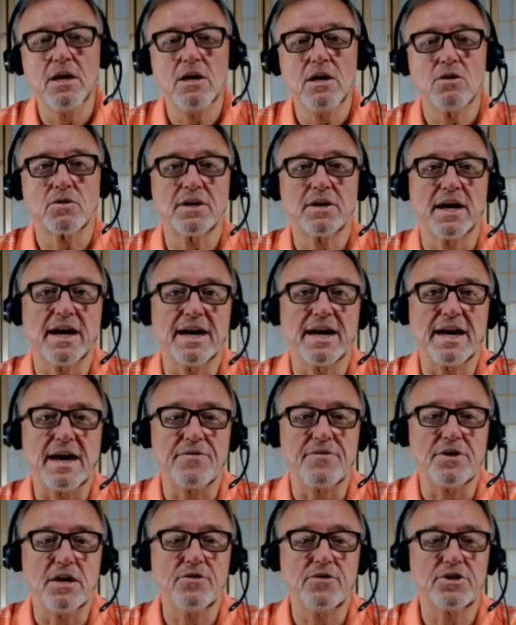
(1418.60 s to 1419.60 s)
Okay, and
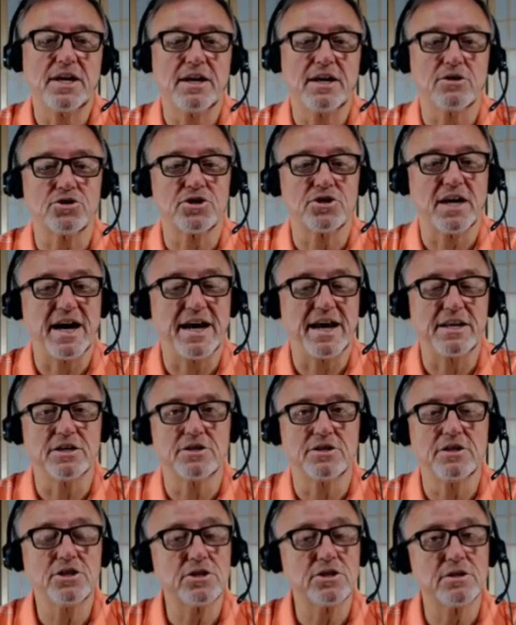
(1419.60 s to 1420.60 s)
the other downside is
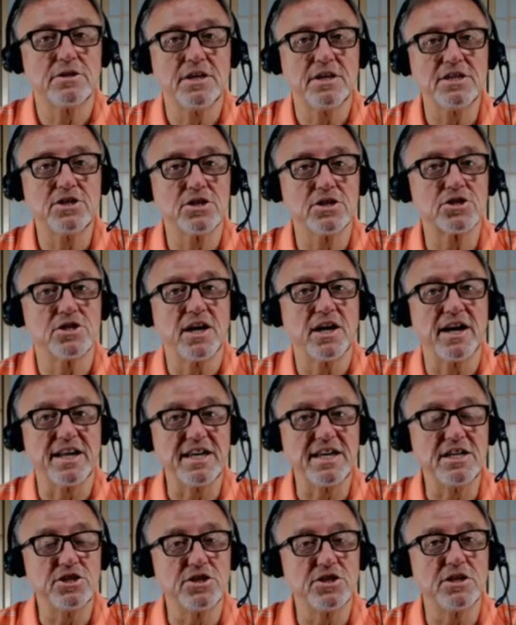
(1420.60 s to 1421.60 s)
this is not
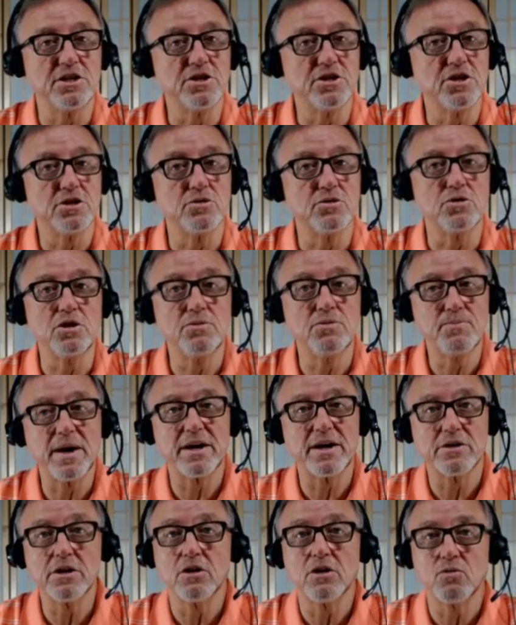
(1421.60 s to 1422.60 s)
easy to do. You
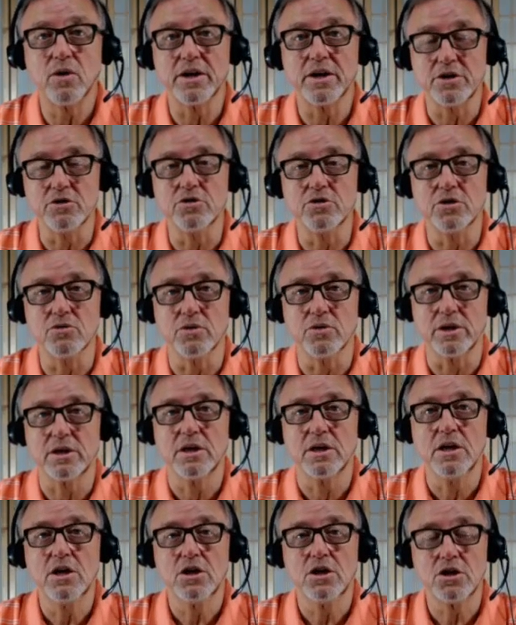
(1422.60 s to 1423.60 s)
better know what you're doing.
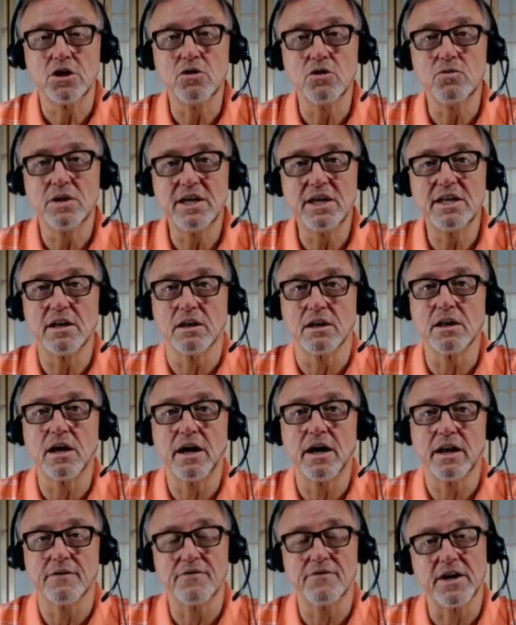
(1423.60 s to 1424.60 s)
You need a
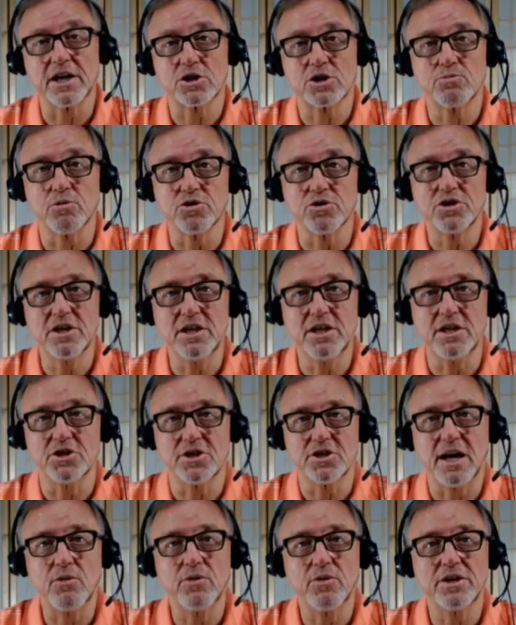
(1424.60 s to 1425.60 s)
lot of expertise.
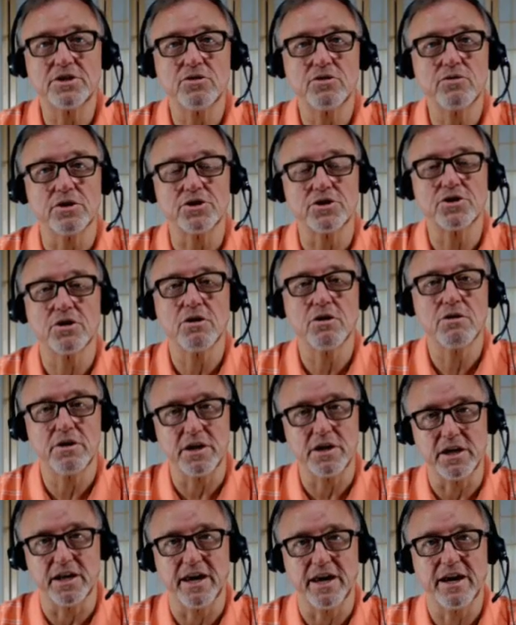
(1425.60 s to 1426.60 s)
I went to an
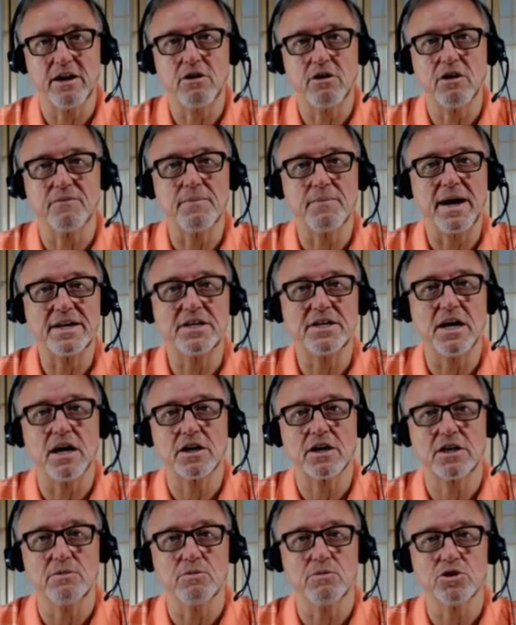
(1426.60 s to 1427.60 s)
attorney and had all of my
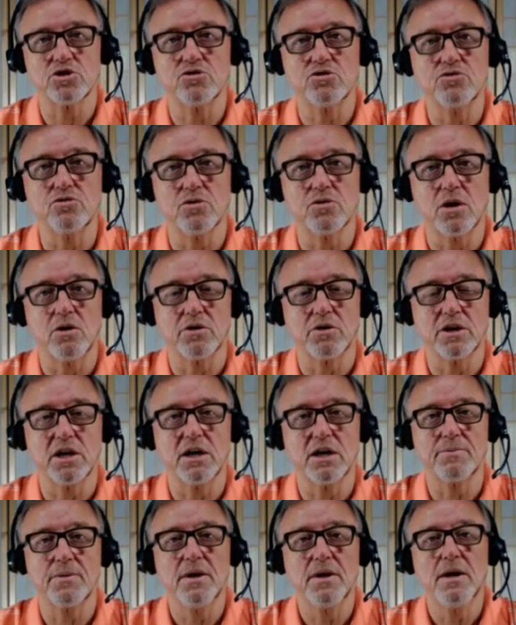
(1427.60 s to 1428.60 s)
documents drawn
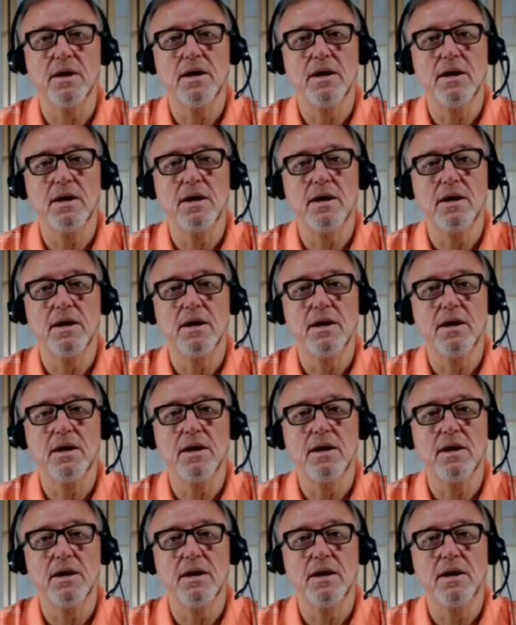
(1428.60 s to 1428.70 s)
up.